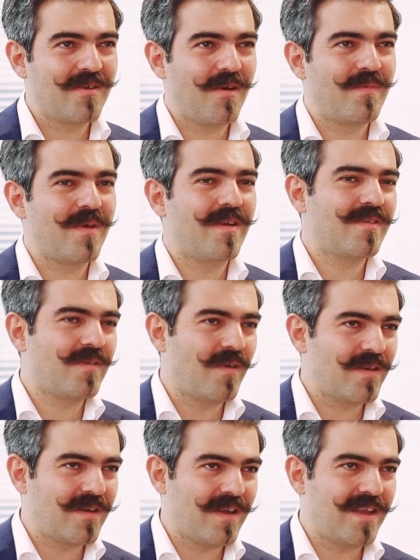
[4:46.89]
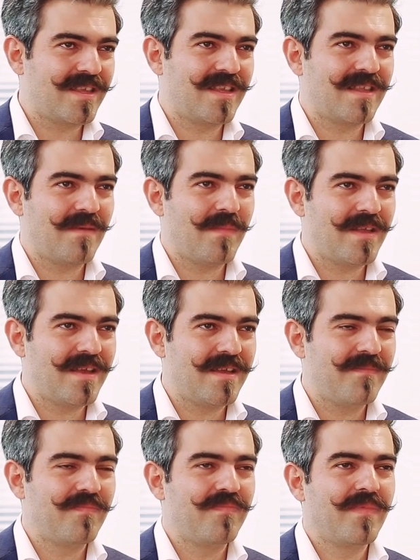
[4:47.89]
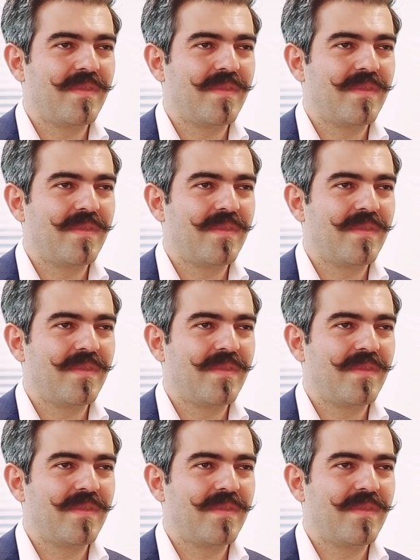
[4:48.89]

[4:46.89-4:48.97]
cobras, collecting the money,